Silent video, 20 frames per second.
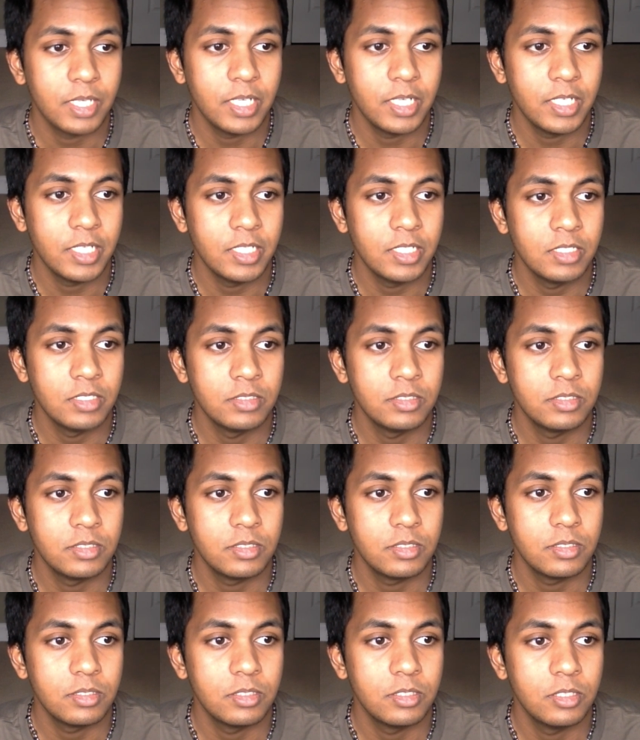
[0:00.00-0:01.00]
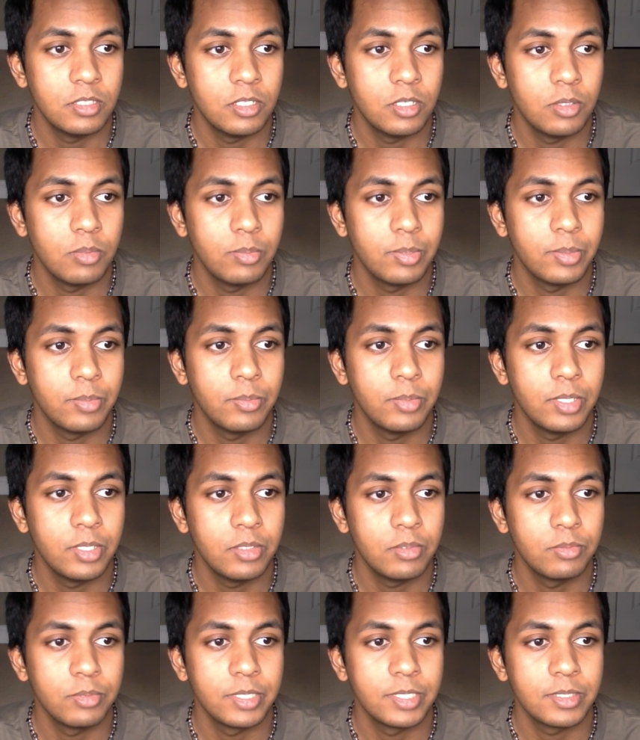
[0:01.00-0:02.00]
And, we
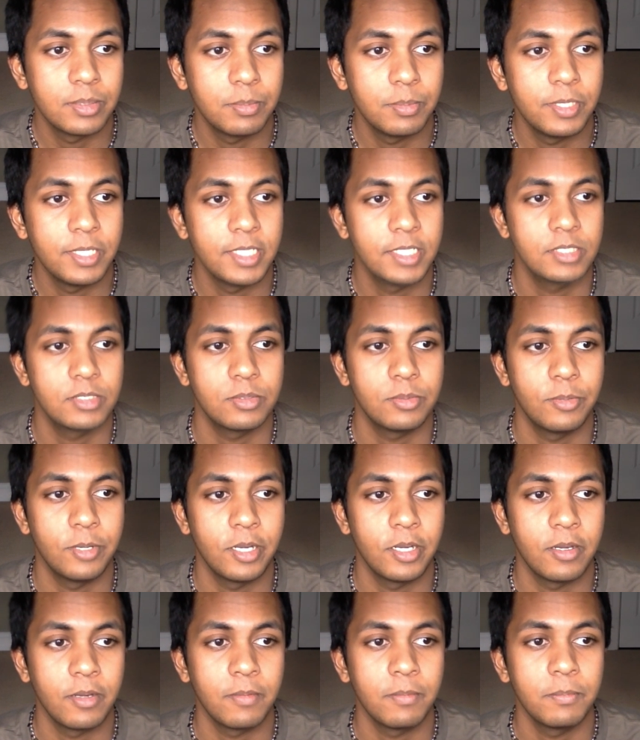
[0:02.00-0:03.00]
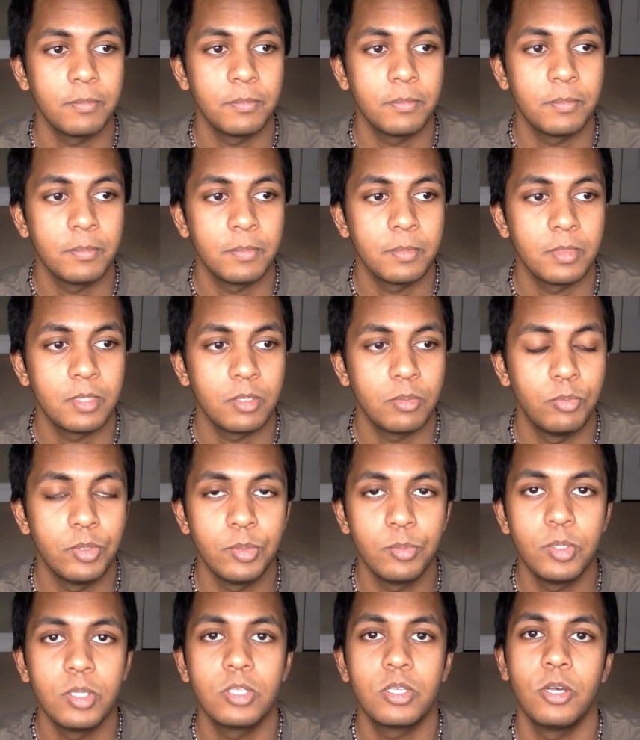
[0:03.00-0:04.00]
will reach a place where we
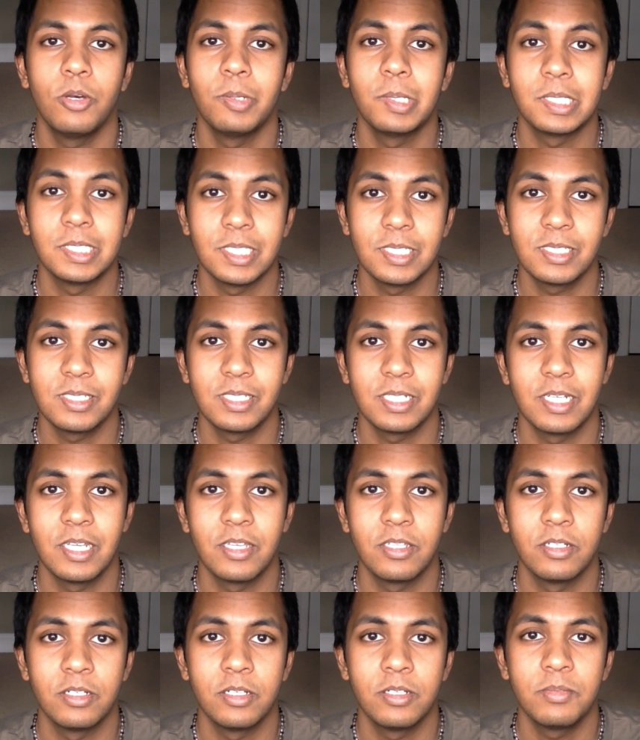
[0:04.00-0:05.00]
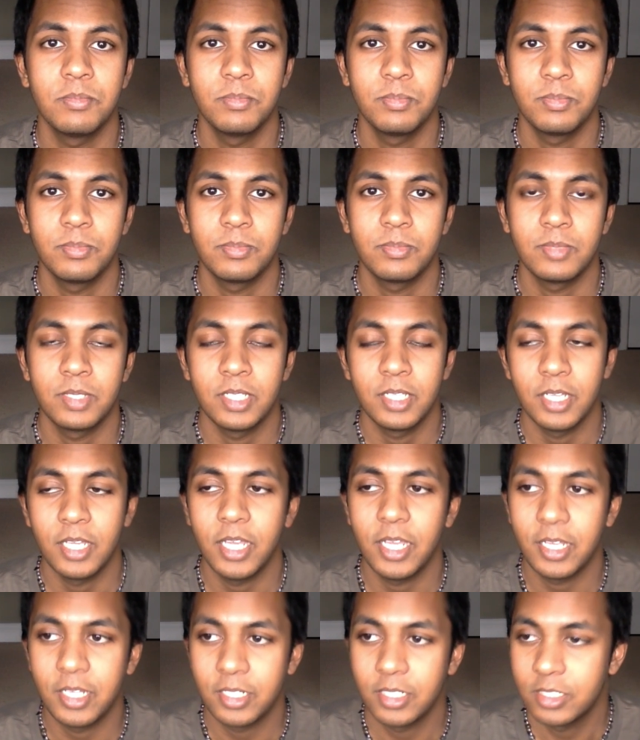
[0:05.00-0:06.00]
will coexist together.
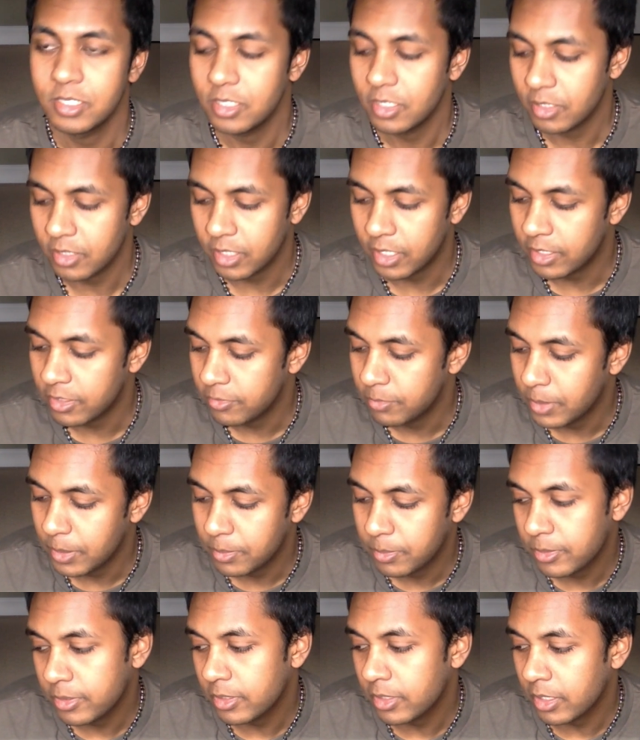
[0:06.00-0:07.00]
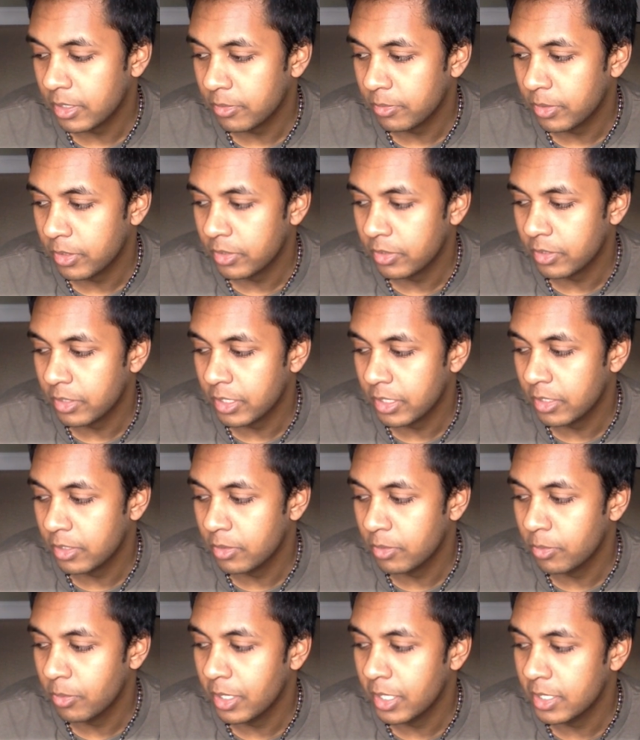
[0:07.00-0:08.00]
And a lot of people are wondering,
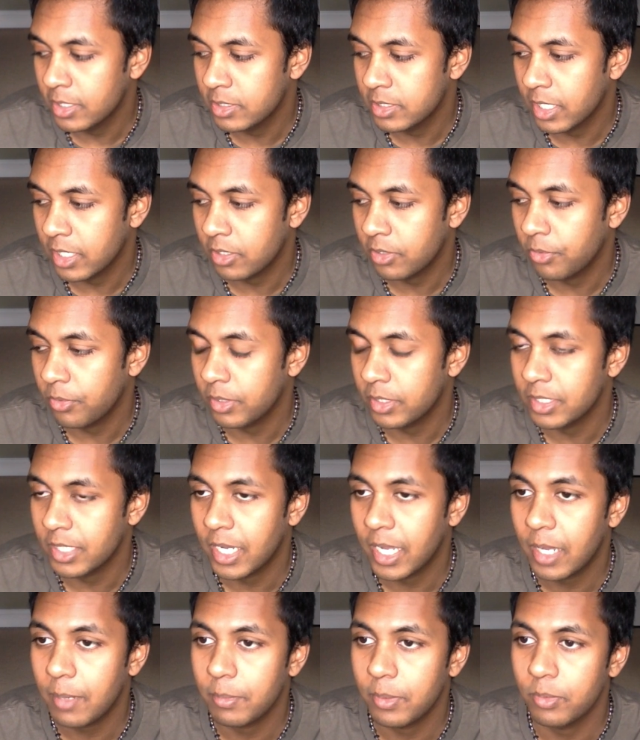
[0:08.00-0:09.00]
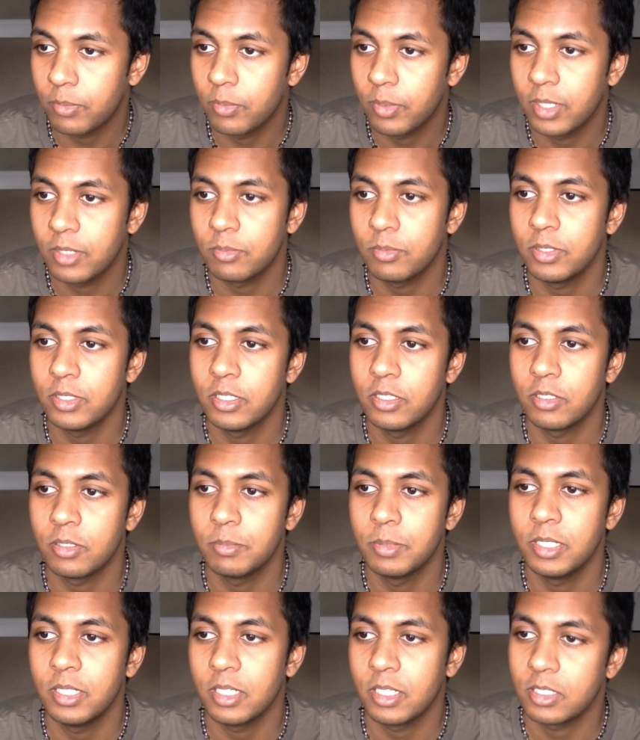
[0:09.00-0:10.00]
when is that going to happen? When will there
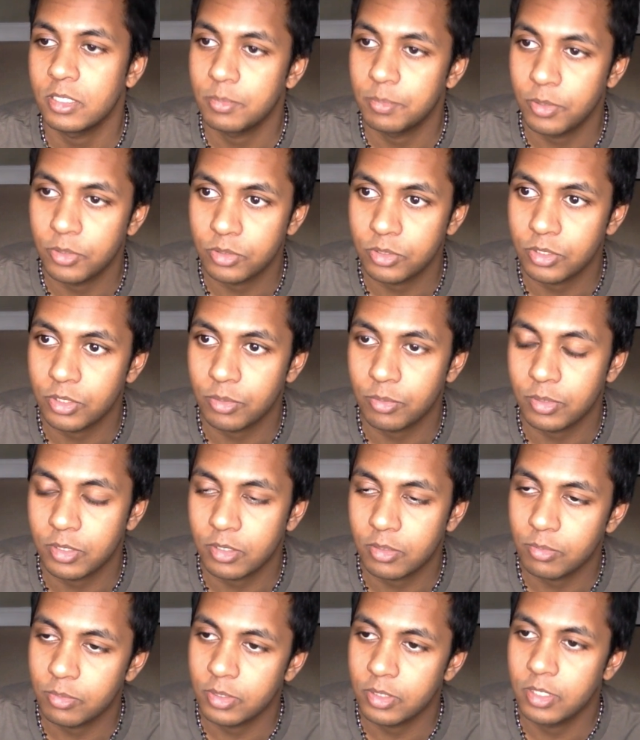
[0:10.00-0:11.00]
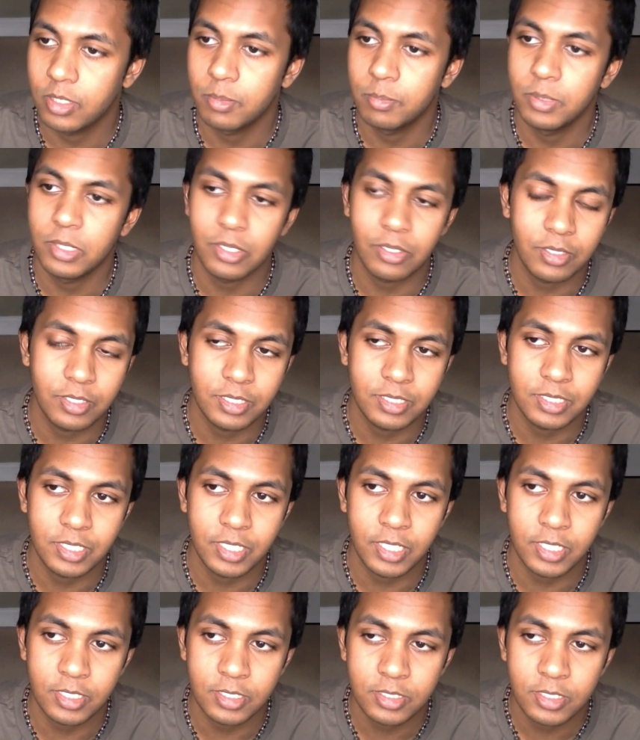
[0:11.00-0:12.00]
be exposure? When will there be all these
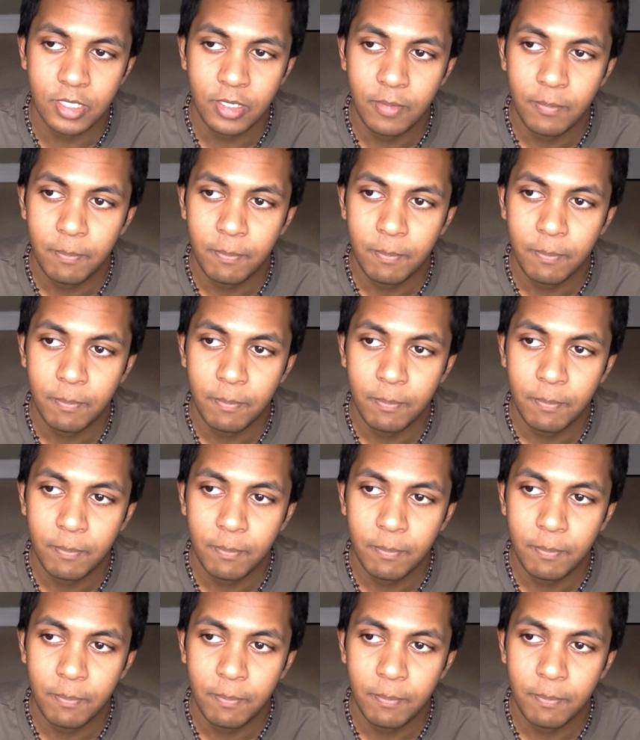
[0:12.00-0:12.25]
things?